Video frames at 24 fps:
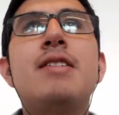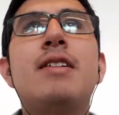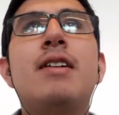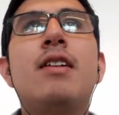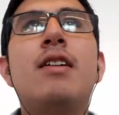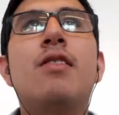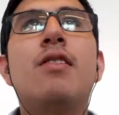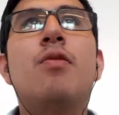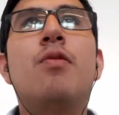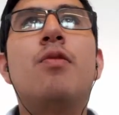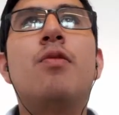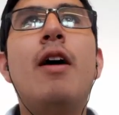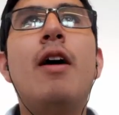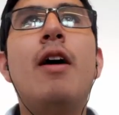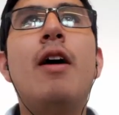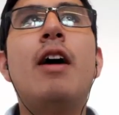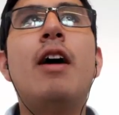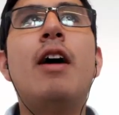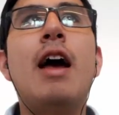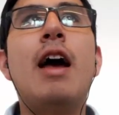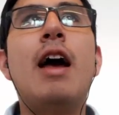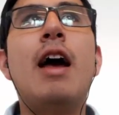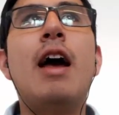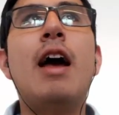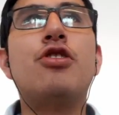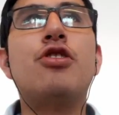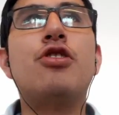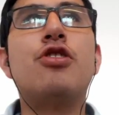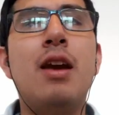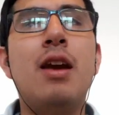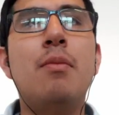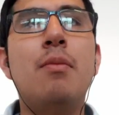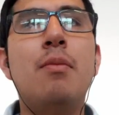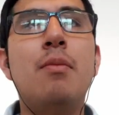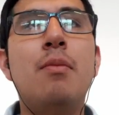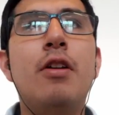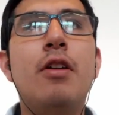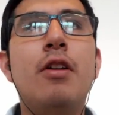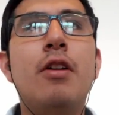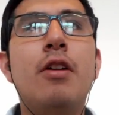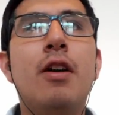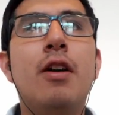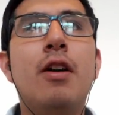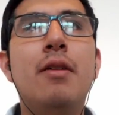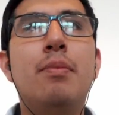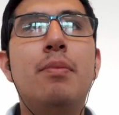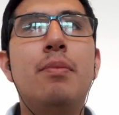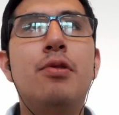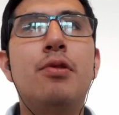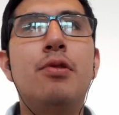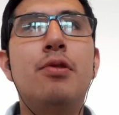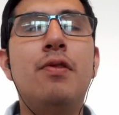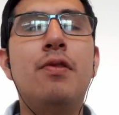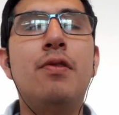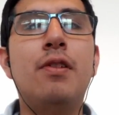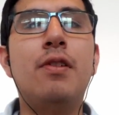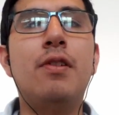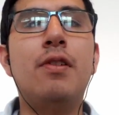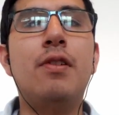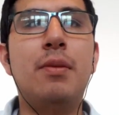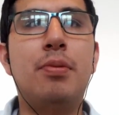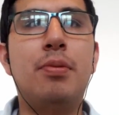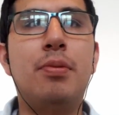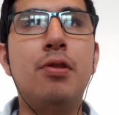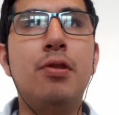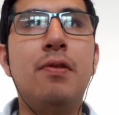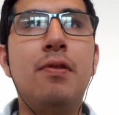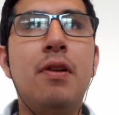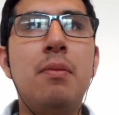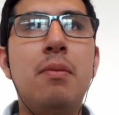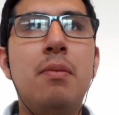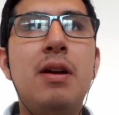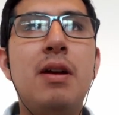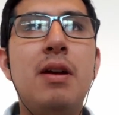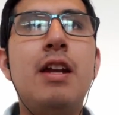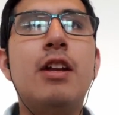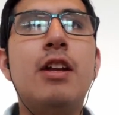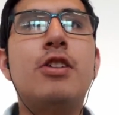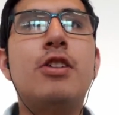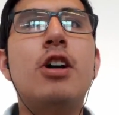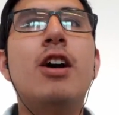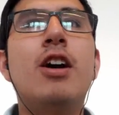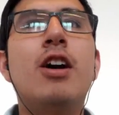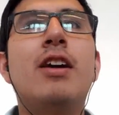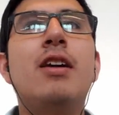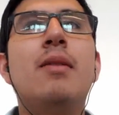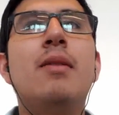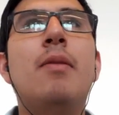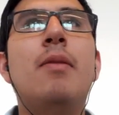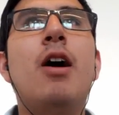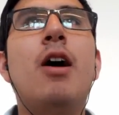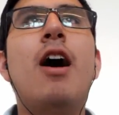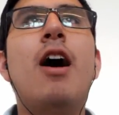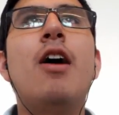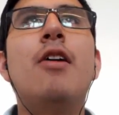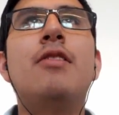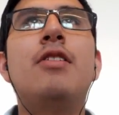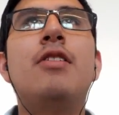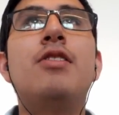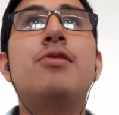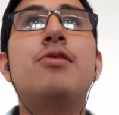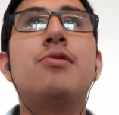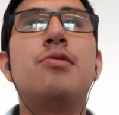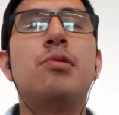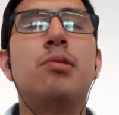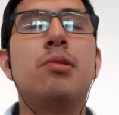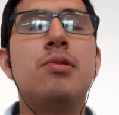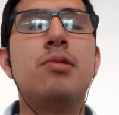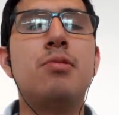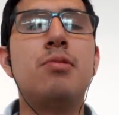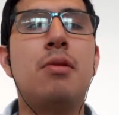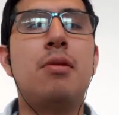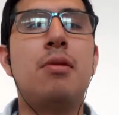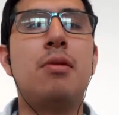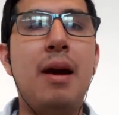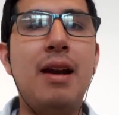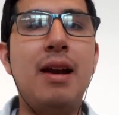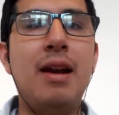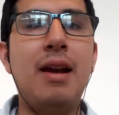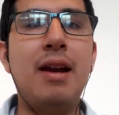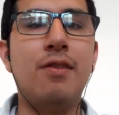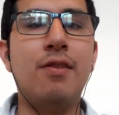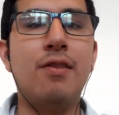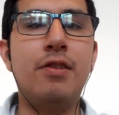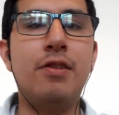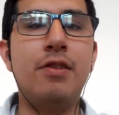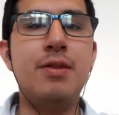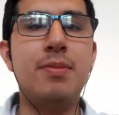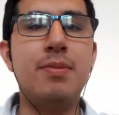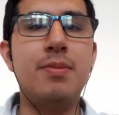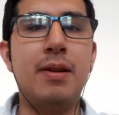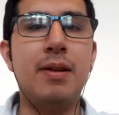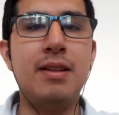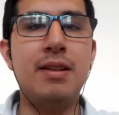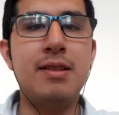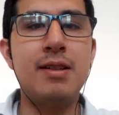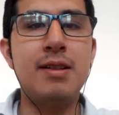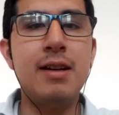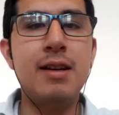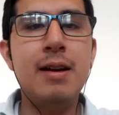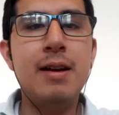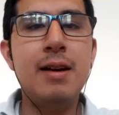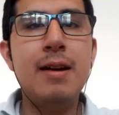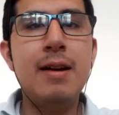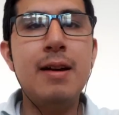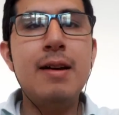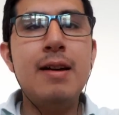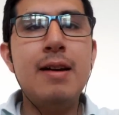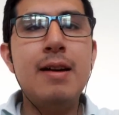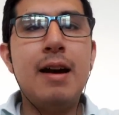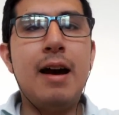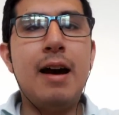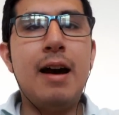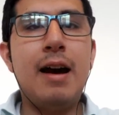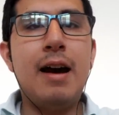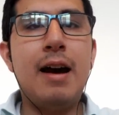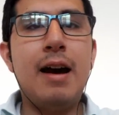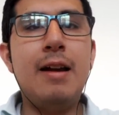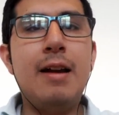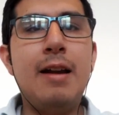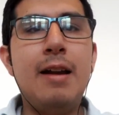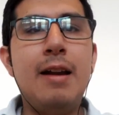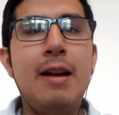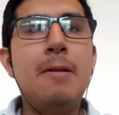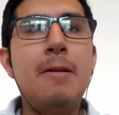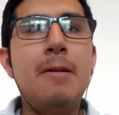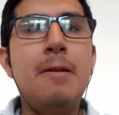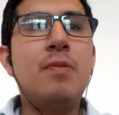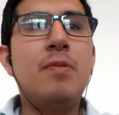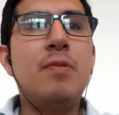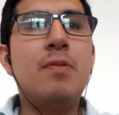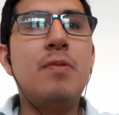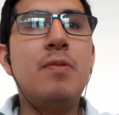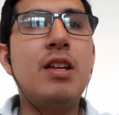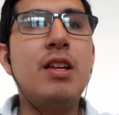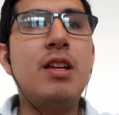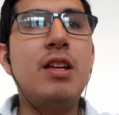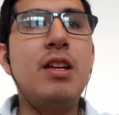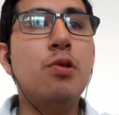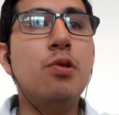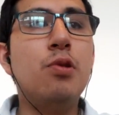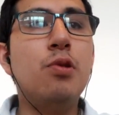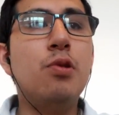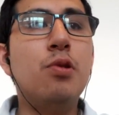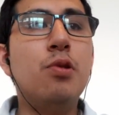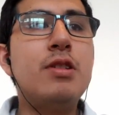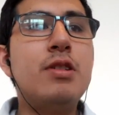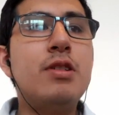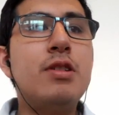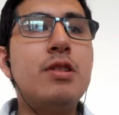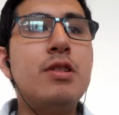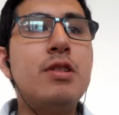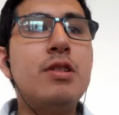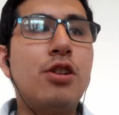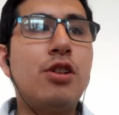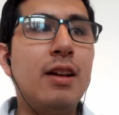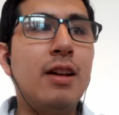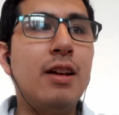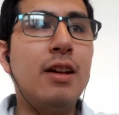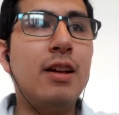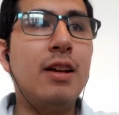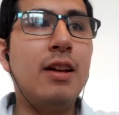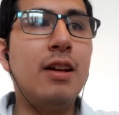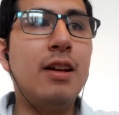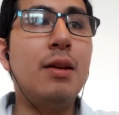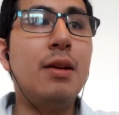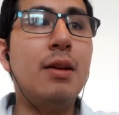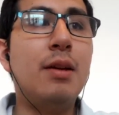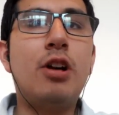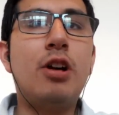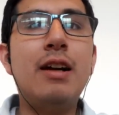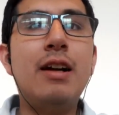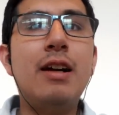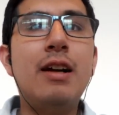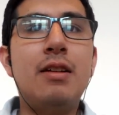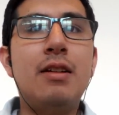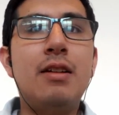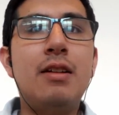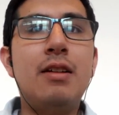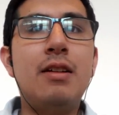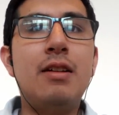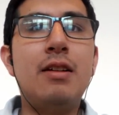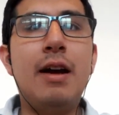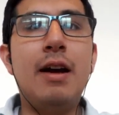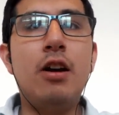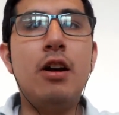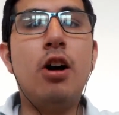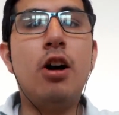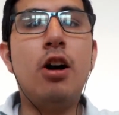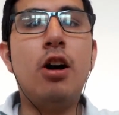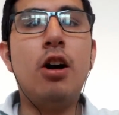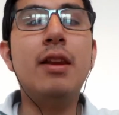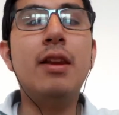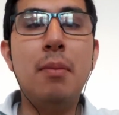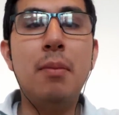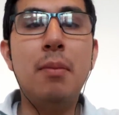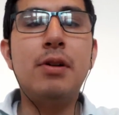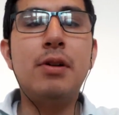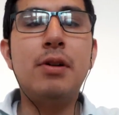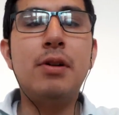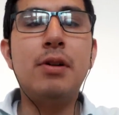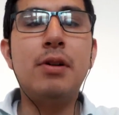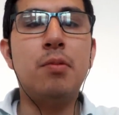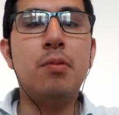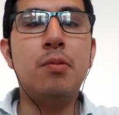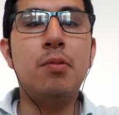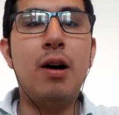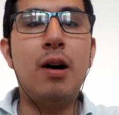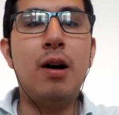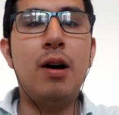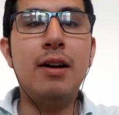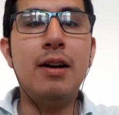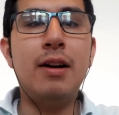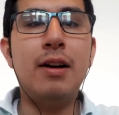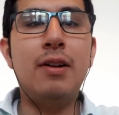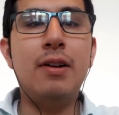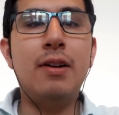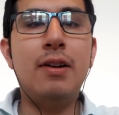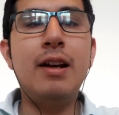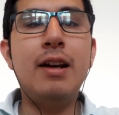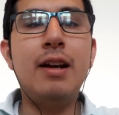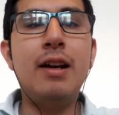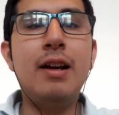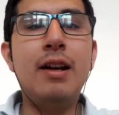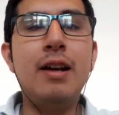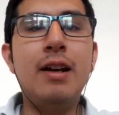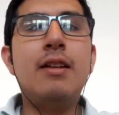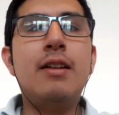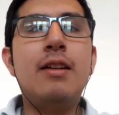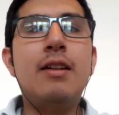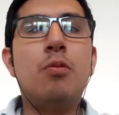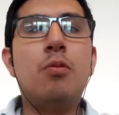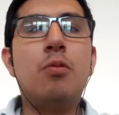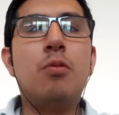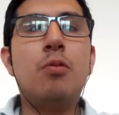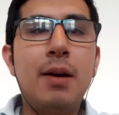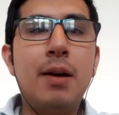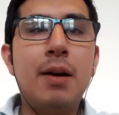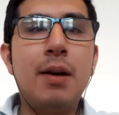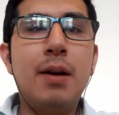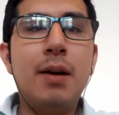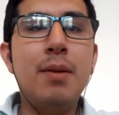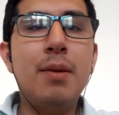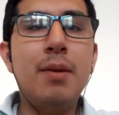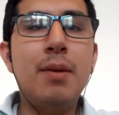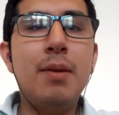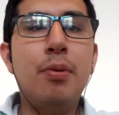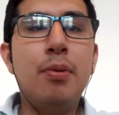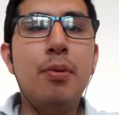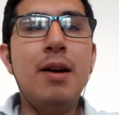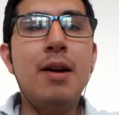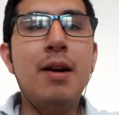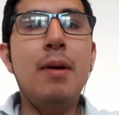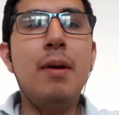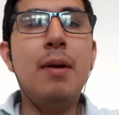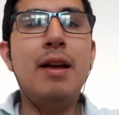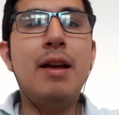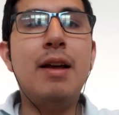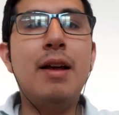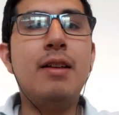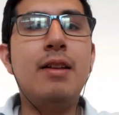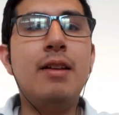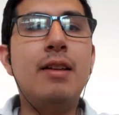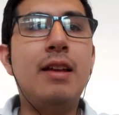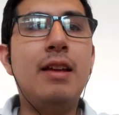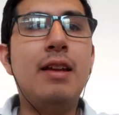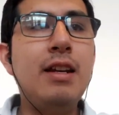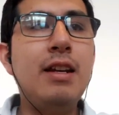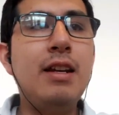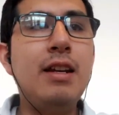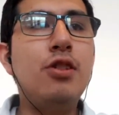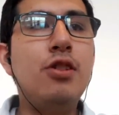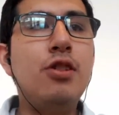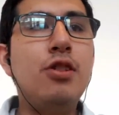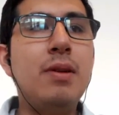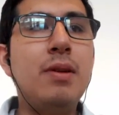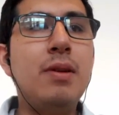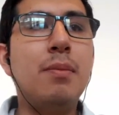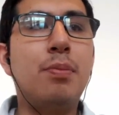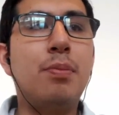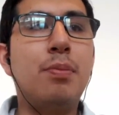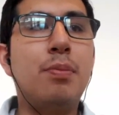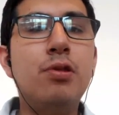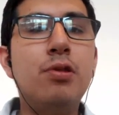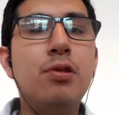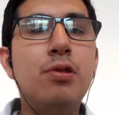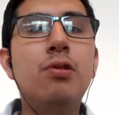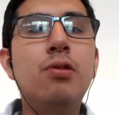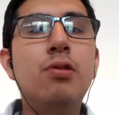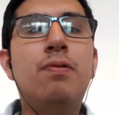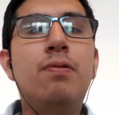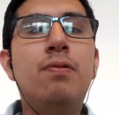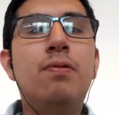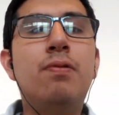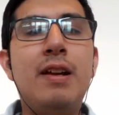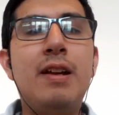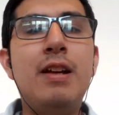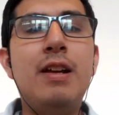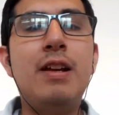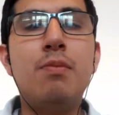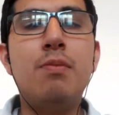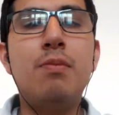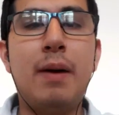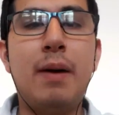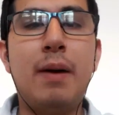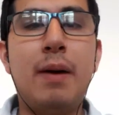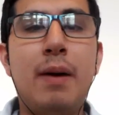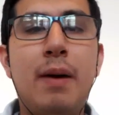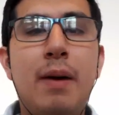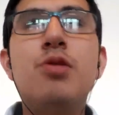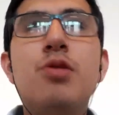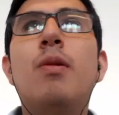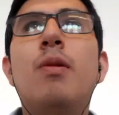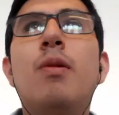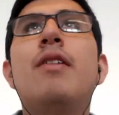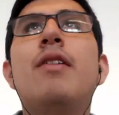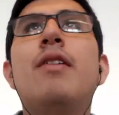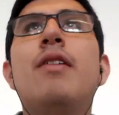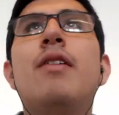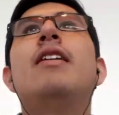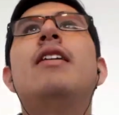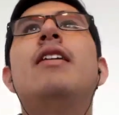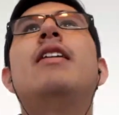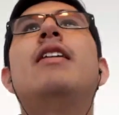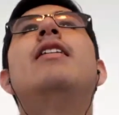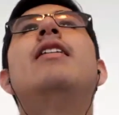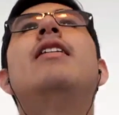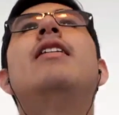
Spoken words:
of WADA actually came on the Peruvian media talking about how these rules were made in the first place. And these rules are actually done democratically by all the members of WADA, right? WADA comes up with them, and then they need to be approved by each one of the